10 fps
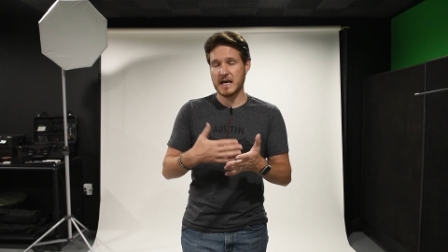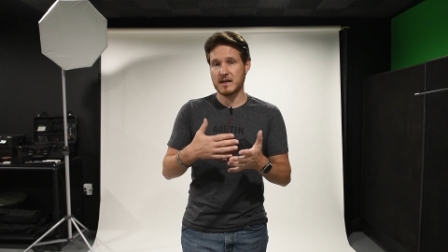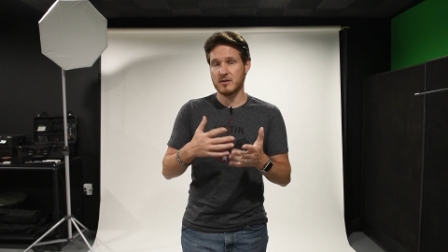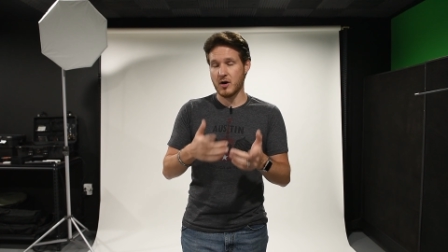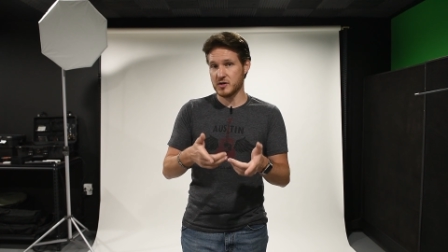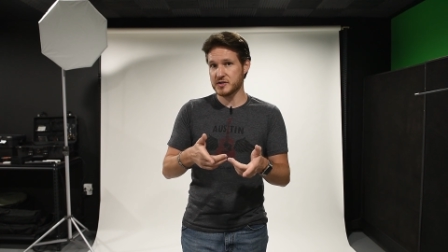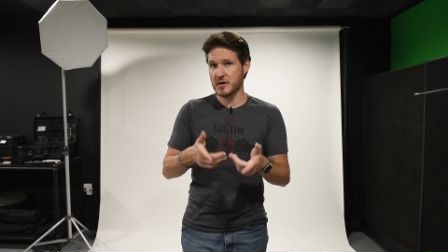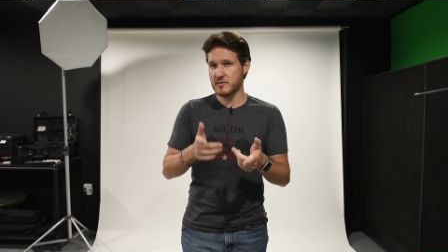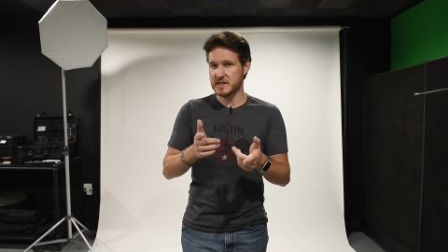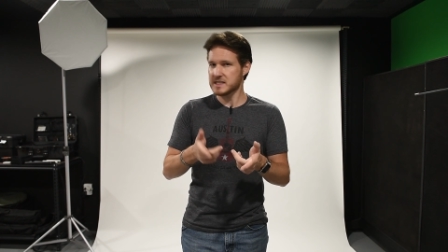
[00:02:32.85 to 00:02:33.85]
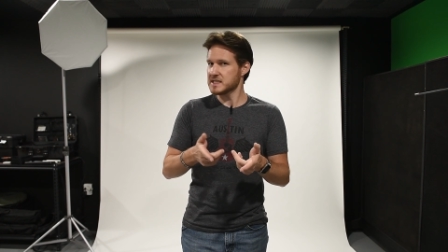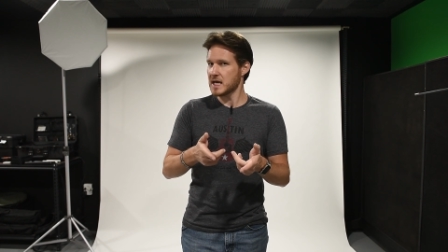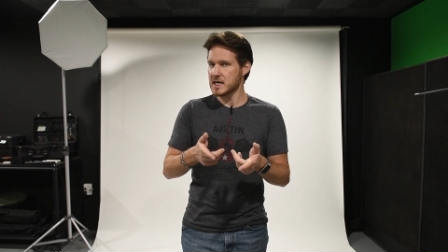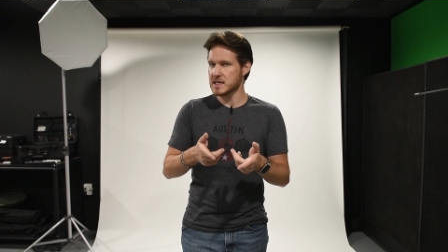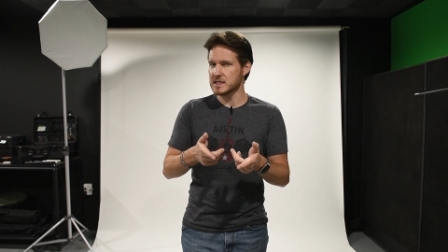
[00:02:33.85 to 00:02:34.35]
and also the
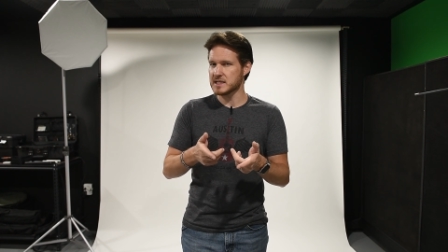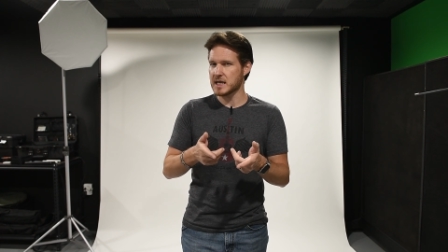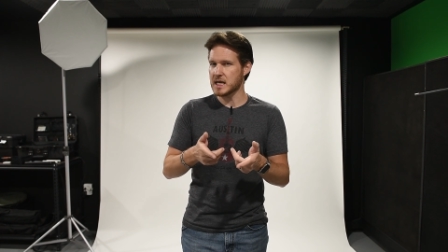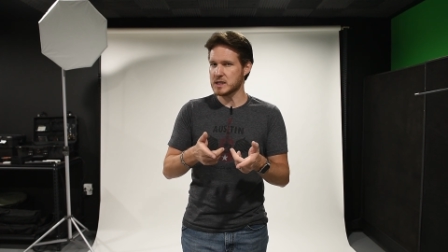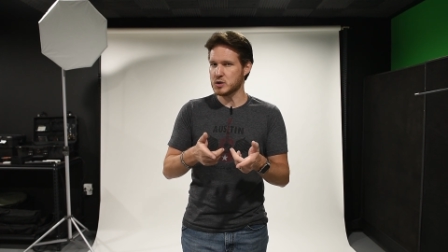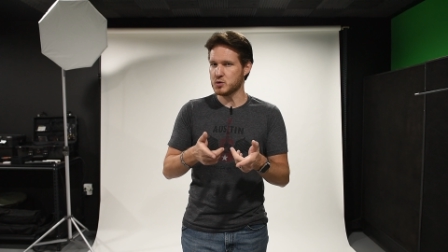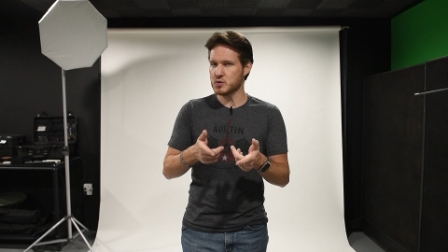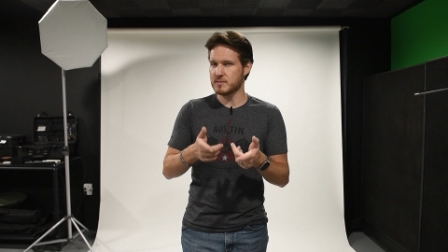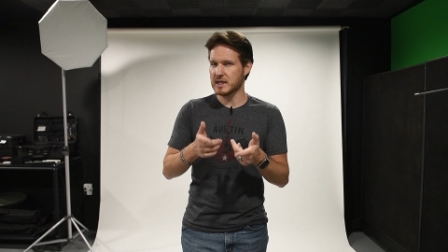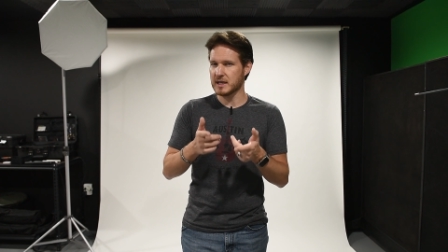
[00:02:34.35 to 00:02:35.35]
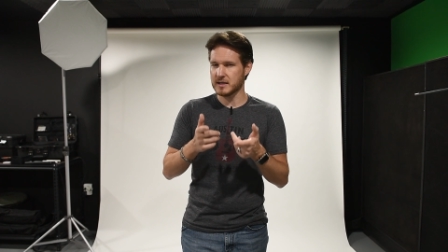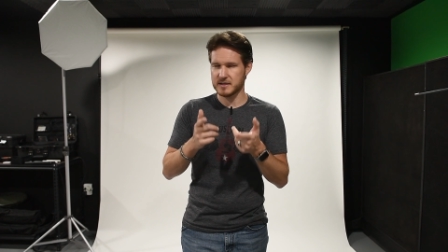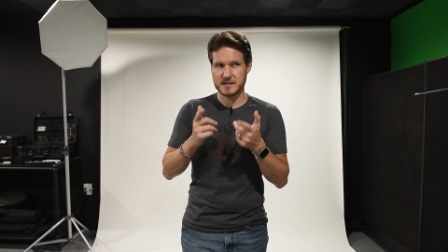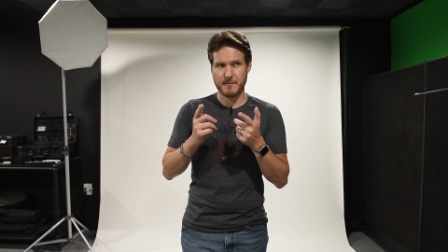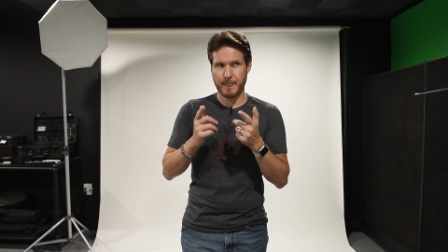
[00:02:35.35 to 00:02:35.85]
settings that I use,
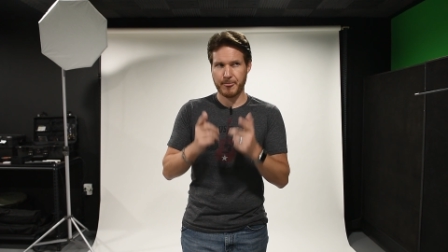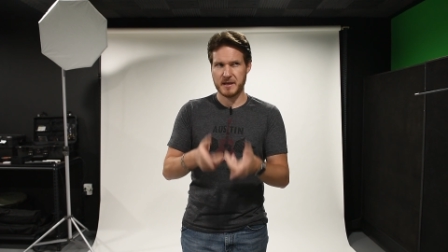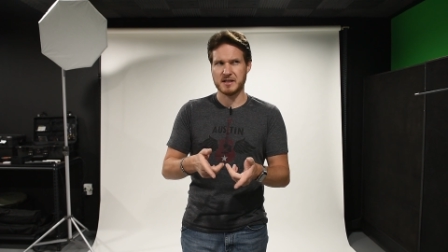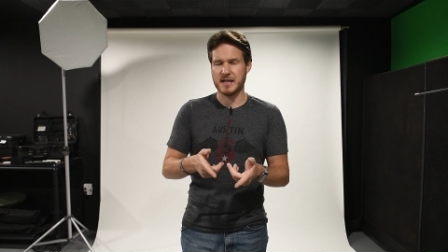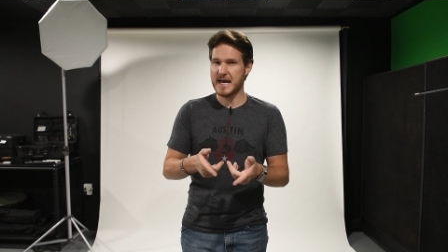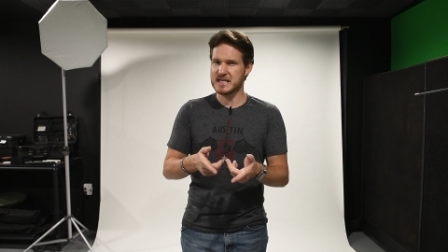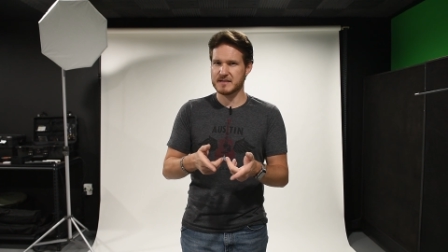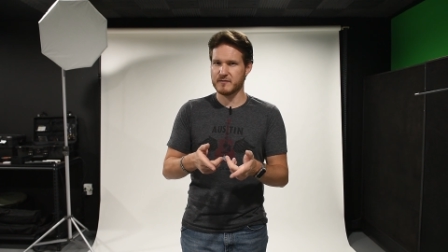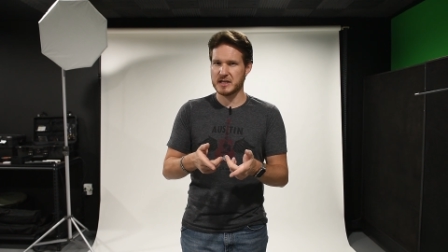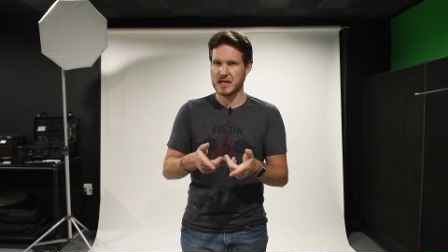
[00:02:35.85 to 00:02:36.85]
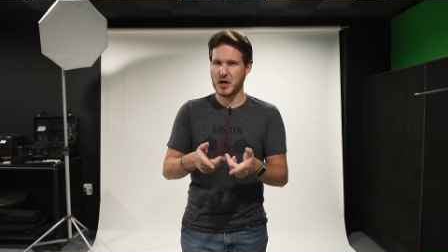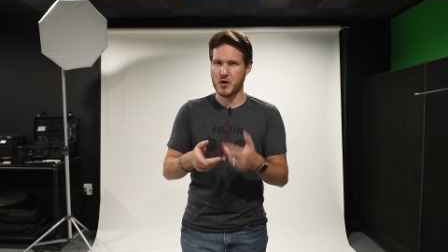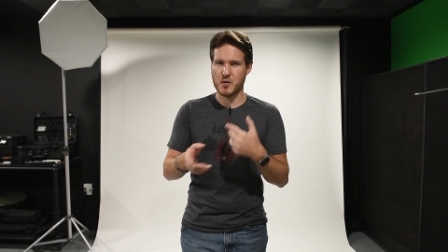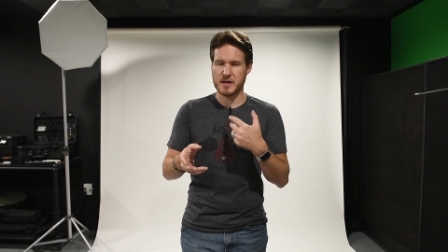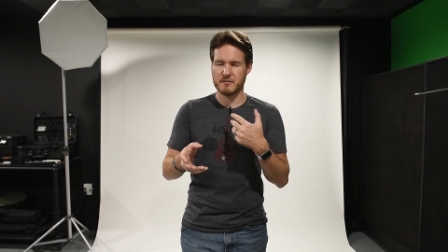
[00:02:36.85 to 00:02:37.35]
because in the last
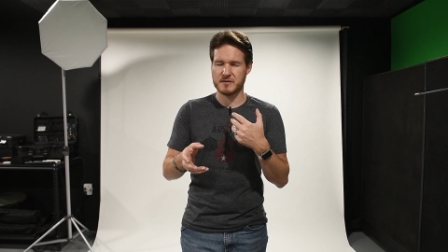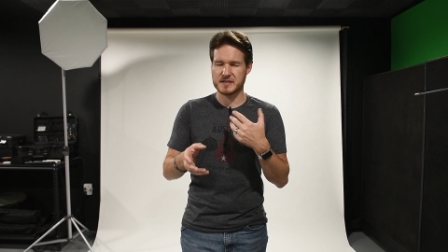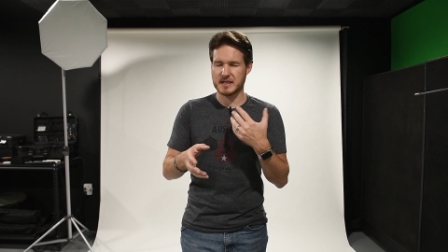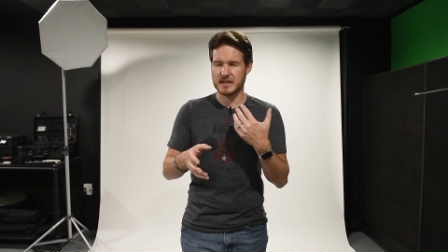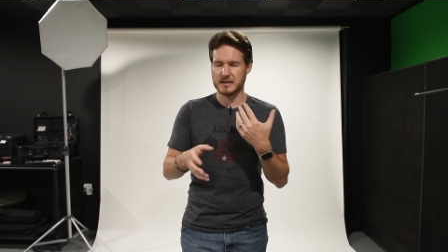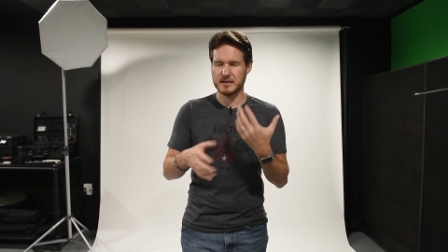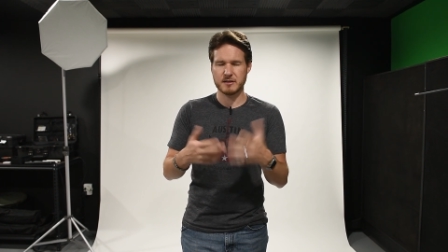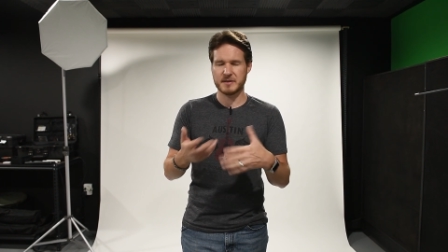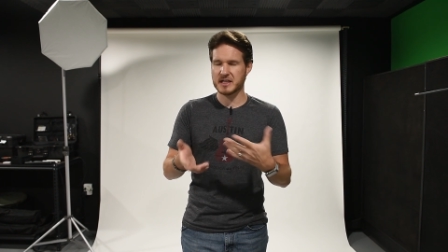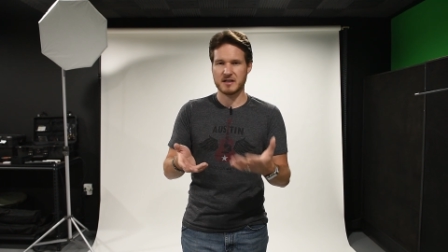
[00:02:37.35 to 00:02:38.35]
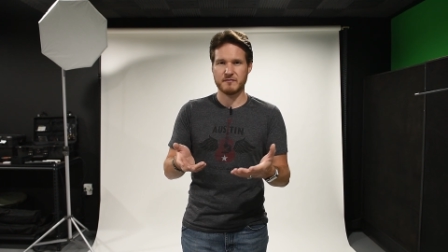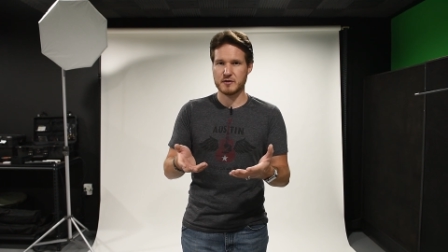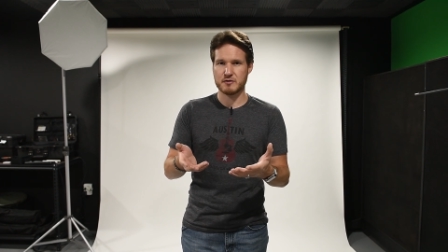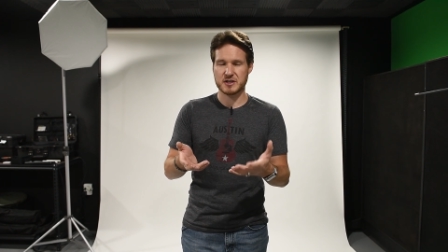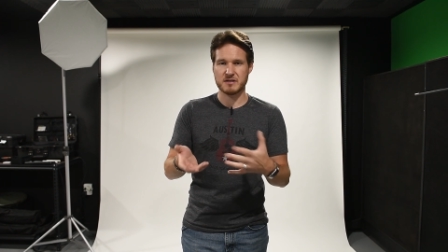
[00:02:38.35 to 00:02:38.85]
video, it was a little bit of
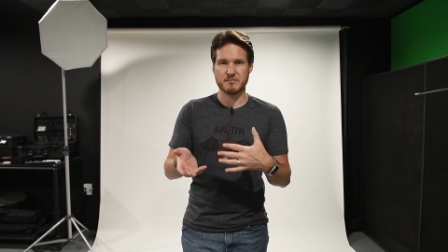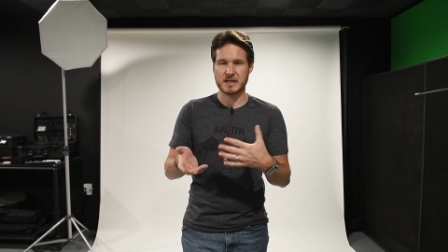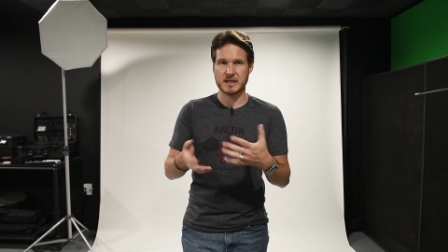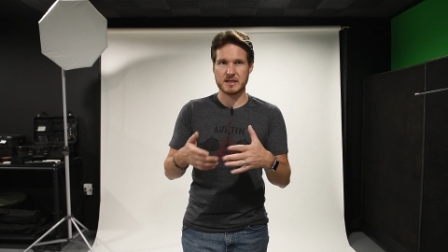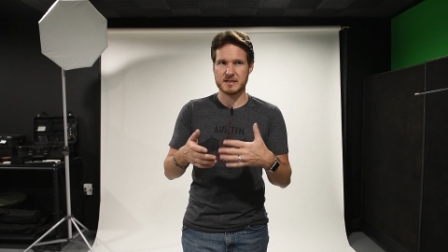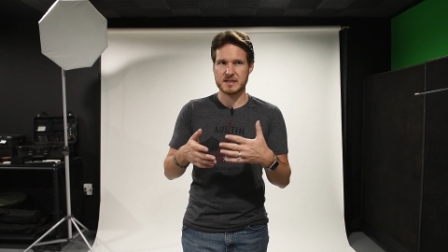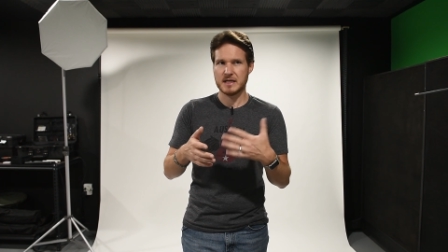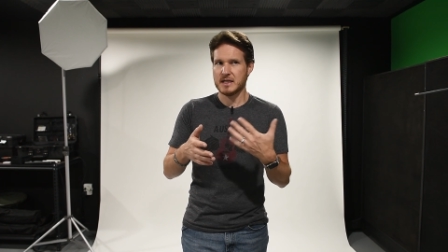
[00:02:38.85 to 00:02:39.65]
confusion because